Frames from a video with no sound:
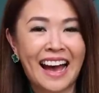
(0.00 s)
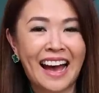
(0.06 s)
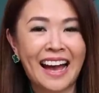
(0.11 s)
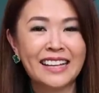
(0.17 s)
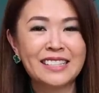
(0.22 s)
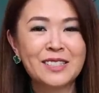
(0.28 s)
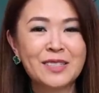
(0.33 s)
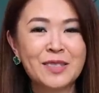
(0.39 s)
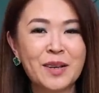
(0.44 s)

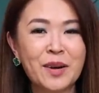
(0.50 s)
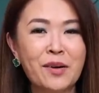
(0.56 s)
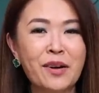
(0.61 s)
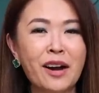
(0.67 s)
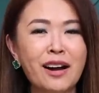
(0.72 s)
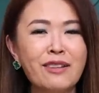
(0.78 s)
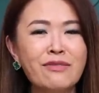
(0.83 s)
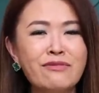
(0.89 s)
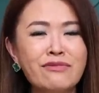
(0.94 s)
And so
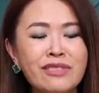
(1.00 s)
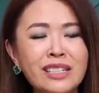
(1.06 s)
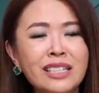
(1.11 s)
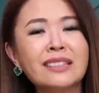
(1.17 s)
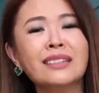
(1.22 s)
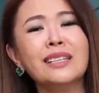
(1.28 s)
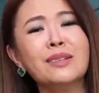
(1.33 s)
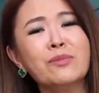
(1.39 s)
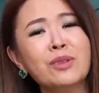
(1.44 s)
I
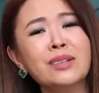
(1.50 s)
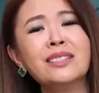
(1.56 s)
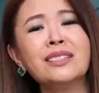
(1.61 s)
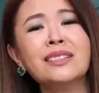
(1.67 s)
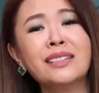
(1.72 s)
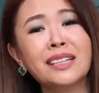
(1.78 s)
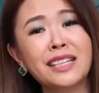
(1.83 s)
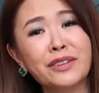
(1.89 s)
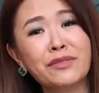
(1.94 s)
really
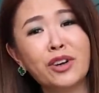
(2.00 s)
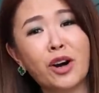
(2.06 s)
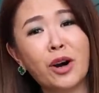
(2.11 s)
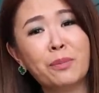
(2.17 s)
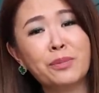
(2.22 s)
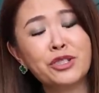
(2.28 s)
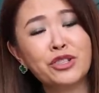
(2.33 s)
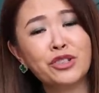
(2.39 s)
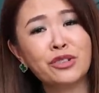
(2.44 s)
wanted to give the
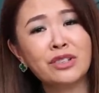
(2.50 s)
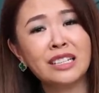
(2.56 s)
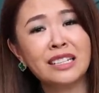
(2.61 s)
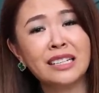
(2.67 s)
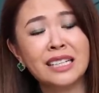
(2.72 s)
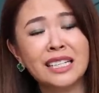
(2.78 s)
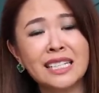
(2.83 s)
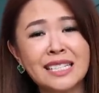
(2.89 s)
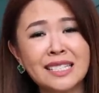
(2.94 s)

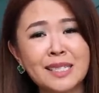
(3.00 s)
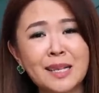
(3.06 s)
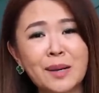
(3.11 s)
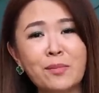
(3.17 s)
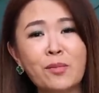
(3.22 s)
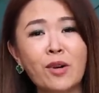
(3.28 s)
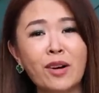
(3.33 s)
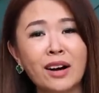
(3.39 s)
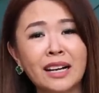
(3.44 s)
opportunity to
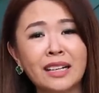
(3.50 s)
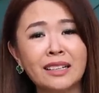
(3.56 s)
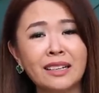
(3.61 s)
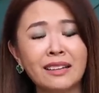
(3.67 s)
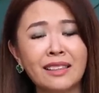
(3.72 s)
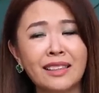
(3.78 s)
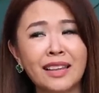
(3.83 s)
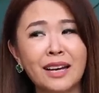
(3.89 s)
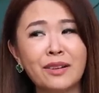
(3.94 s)
someone
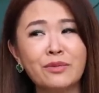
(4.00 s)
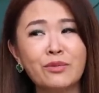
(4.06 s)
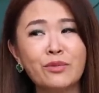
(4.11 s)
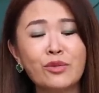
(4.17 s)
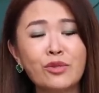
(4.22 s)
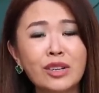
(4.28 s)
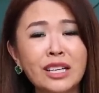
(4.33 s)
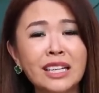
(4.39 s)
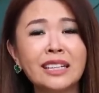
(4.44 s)
that
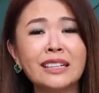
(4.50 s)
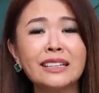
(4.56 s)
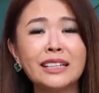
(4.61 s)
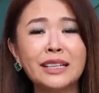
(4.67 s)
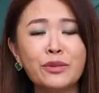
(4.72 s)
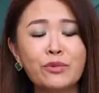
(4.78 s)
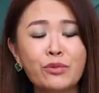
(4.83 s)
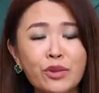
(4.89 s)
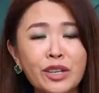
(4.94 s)

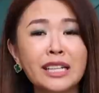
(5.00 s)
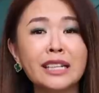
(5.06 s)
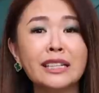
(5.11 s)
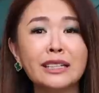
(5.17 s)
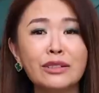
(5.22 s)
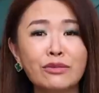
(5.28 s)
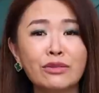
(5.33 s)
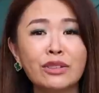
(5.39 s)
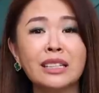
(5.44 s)
really,
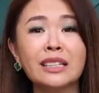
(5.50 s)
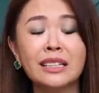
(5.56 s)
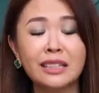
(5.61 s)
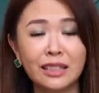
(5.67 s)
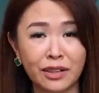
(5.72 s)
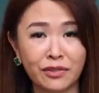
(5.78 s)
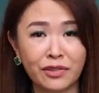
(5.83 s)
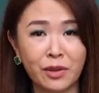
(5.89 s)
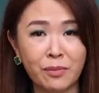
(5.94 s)
really, really
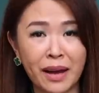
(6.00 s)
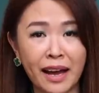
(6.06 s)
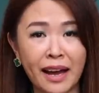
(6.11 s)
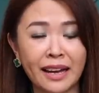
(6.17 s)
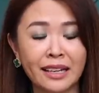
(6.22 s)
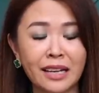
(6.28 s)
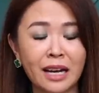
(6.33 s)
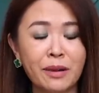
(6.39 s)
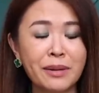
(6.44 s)
loved the
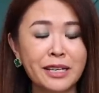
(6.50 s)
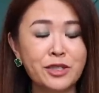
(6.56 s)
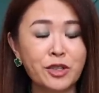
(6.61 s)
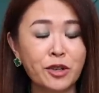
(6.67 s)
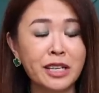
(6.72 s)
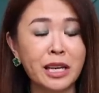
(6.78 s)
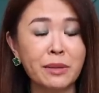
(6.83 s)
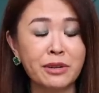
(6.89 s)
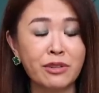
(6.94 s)
bag. I mean,
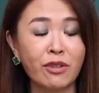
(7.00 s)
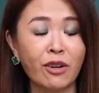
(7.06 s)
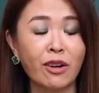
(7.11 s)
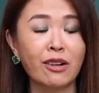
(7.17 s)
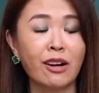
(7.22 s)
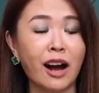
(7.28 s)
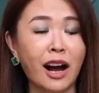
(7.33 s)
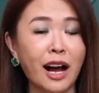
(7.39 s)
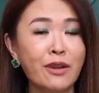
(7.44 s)
don't get me
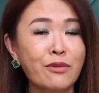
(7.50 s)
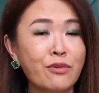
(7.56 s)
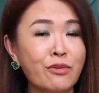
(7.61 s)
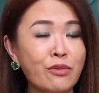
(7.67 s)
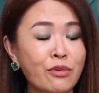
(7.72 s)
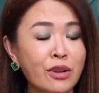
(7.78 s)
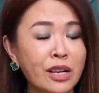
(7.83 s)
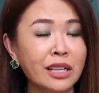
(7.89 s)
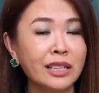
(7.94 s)
wrong. I
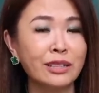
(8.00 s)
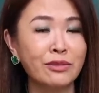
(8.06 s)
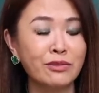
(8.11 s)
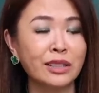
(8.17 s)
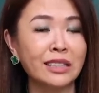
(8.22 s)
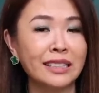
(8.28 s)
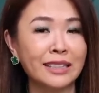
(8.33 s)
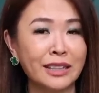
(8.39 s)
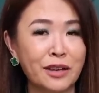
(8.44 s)
really,
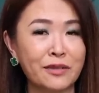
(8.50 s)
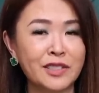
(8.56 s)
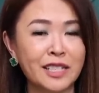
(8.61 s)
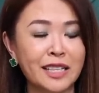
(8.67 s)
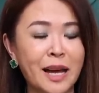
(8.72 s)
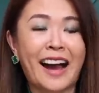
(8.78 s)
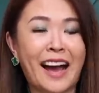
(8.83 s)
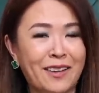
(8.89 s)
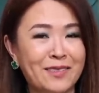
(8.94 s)
really loved
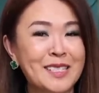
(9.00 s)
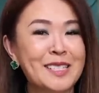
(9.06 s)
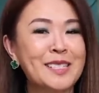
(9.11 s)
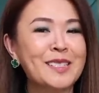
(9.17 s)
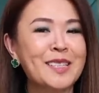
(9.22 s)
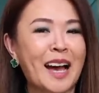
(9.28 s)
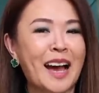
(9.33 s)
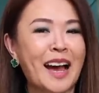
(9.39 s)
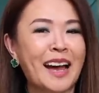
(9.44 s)
it. I have to
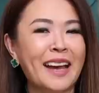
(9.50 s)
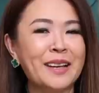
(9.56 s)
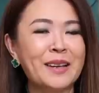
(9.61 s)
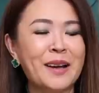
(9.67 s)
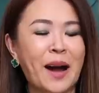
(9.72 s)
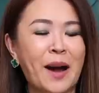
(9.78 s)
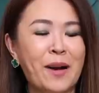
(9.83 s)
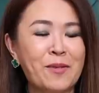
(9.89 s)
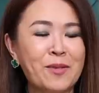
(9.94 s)
say,
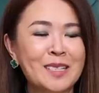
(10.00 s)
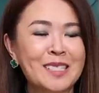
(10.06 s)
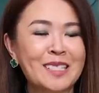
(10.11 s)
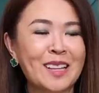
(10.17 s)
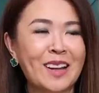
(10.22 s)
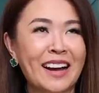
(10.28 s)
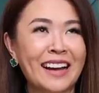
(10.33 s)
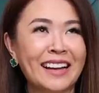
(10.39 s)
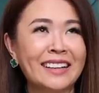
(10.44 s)
I was
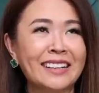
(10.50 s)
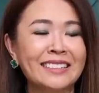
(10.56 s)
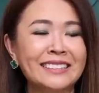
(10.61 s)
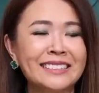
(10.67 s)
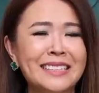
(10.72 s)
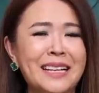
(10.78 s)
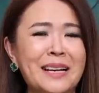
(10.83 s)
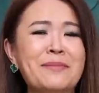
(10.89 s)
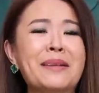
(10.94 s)
like,
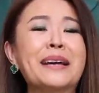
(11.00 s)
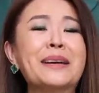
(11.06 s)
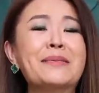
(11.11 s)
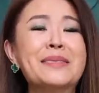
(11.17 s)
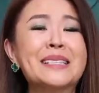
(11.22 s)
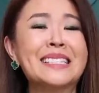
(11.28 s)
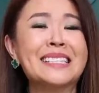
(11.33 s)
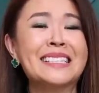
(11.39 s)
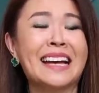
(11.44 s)
did I make a
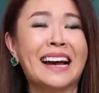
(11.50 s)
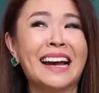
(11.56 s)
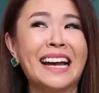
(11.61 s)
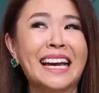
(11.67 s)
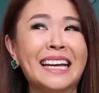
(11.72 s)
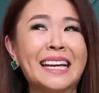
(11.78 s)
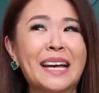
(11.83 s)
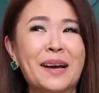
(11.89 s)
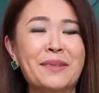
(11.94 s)

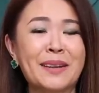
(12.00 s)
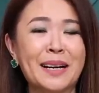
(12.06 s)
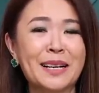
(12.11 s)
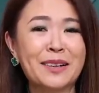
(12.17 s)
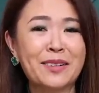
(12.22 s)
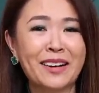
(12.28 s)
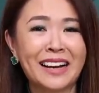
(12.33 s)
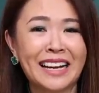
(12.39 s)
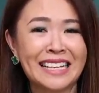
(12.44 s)
mistake? Am I
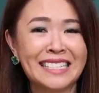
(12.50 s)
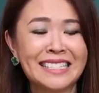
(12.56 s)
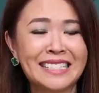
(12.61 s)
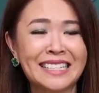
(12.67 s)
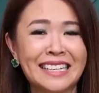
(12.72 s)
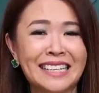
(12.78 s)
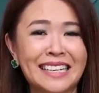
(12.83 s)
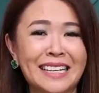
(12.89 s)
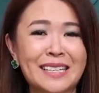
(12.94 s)

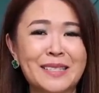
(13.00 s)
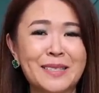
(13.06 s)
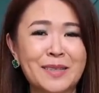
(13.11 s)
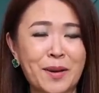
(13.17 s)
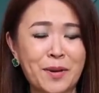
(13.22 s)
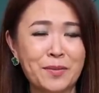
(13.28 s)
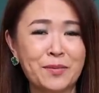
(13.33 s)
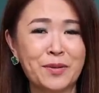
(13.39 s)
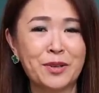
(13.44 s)
crazy? It's
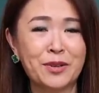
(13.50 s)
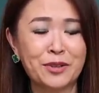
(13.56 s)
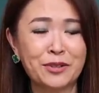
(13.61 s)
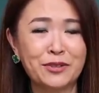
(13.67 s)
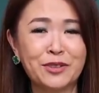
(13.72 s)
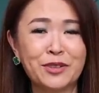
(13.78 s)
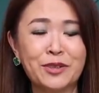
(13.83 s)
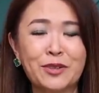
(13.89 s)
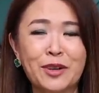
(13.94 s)
so
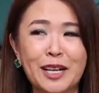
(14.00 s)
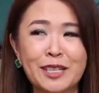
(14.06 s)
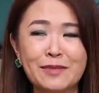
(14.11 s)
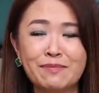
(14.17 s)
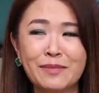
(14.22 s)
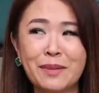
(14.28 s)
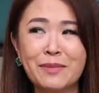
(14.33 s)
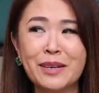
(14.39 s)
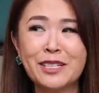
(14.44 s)
beautiful. I,
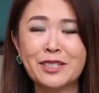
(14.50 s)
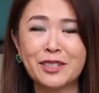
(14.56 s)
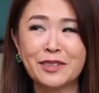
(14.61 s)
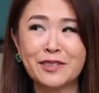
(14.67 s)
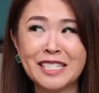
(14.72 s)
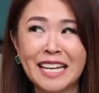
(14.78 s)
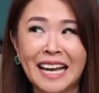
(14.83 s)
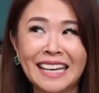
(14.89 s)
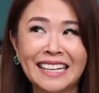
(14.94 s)
maybe I should
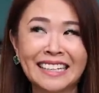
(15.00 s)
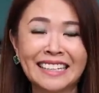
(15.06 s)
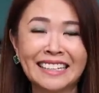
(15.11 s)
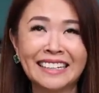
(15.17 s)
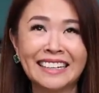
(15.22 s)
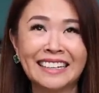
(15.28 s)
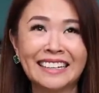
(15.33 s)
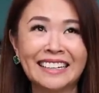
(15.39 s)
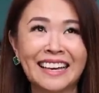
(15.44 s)
have taken
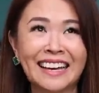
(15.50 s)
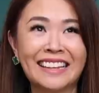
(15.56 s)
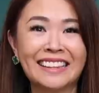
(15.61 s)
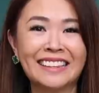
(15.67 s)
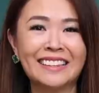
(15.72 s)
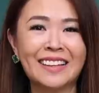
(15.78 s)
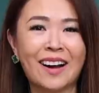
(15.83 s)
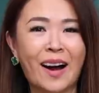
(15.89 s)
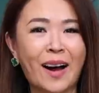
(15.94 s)
it.
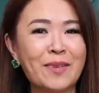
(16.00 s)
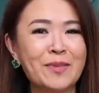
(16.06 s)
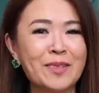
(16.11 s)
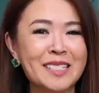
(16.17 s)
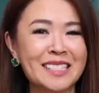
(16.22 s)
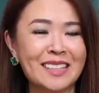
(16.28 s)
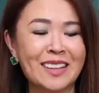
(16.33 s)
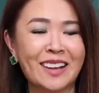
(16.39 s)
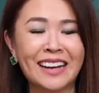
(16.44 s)
And I
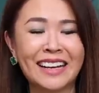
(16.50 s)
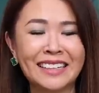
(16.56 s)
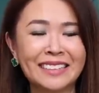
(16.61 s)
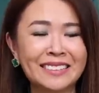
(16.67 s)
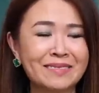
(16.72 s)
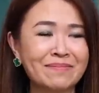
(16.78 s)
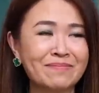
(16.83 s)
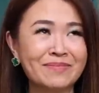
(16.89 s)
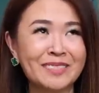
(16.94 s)
was like,
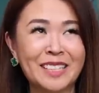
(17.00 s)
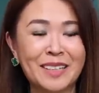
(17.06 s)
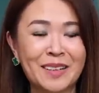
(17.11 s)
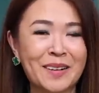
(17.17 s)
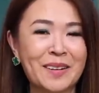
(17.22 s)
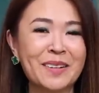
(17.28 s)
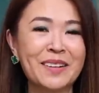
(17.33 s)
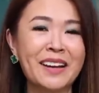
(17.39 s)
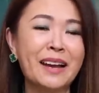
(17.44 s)
you
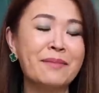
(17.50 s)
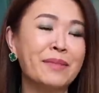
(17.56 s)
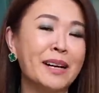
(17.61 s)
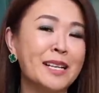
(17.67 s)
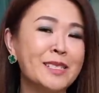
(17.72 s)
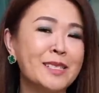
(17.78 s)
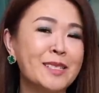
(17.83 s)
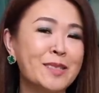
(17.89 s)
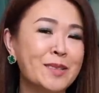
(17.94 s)
know, and my
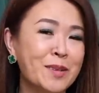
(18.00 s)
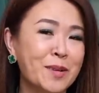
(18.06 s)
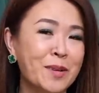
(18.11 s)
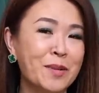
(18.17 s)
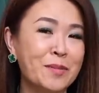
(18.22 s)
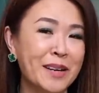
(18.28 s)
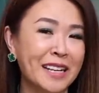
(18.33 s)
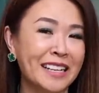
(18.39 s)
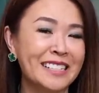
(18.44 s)

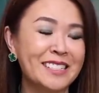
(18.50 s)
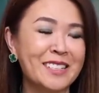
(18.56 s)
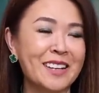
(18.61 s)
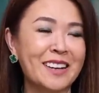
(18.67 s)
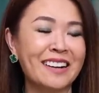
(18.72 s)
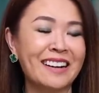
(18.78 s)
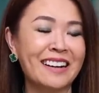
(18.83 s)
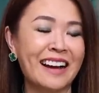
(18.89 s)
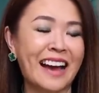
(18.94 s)
store
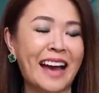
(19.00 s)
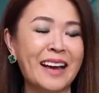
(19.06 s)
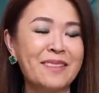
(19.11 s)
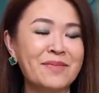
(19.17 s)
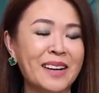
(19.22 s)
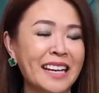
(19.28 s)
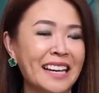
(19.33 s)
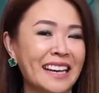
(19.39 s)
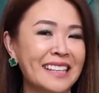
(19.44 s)
manager and
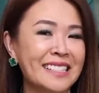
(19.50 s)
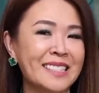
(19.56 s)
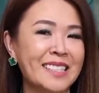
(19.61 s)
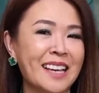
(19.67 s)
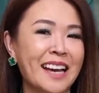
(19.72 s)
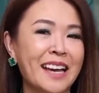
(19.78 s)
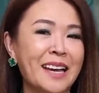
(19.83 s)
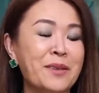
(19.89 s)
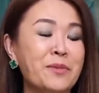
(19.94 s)
my S
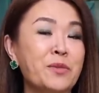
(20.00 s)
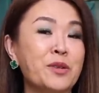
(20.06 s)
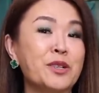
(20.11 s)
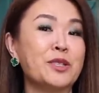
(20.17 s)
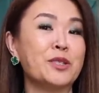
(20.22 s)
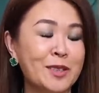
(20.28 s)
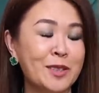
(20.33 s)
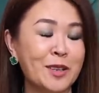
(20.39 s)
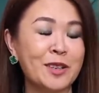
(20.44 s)
A were
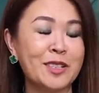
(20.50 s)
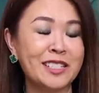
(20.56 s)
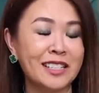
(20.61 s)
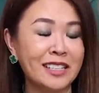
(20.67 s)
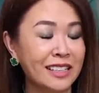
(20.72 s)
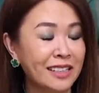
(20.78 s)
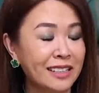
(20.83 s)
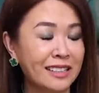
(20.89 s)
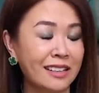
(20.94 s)

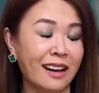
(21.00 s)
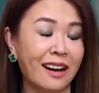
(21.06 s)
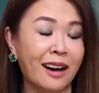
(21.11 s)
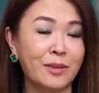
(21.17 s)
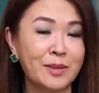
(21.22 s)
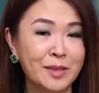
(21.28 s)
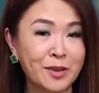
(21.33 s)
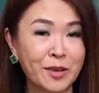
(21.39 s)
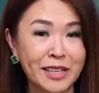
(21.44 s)
certain I
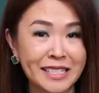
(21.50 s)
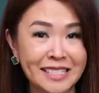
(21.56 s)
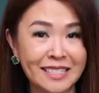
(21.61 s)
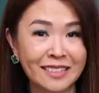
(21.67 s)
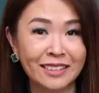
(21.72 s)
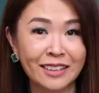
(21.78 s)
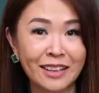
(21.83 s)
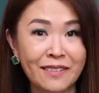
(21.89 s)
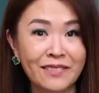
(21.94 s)
was going
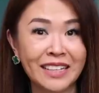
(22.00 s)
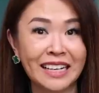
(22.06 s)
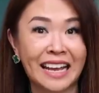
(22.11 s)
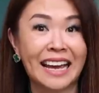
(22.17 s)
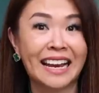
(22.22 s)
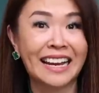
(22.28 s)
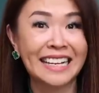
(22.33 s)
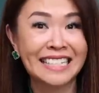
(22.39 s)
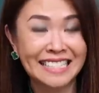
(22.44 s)
to love it.
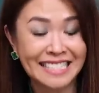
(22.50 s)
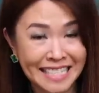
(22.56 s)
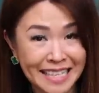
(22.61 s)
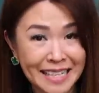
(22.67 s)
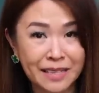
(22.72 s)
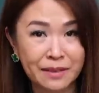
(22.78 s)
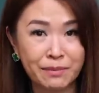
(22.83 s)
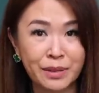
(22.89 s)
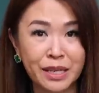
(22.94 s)
And I
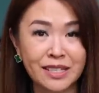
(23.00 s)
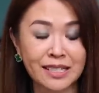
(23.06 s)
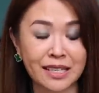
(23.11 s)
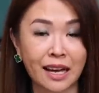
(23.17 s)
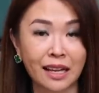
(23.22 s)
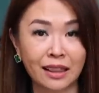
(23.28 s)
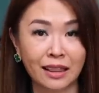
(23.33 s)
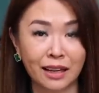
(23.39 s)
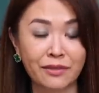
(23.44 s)
did, because
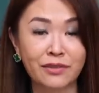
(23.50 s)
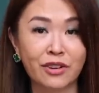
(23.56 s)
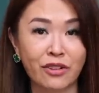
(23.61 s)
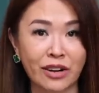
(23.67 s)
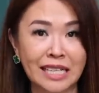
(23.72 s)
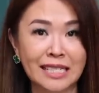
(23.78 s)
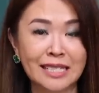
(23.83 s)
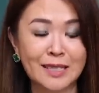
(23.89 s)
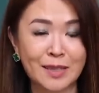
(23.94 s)
I love
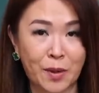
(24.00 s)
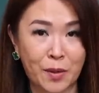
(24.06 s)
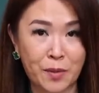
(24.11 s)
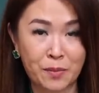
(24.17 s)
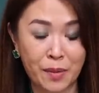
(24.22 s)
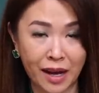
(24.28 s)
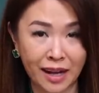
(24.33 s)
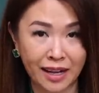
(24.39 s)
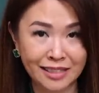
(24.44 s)
green so
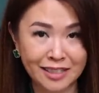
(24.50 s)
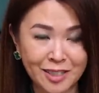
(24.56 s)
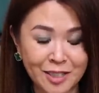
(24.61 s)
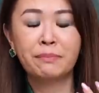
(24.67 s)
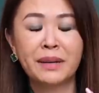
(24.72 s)
much.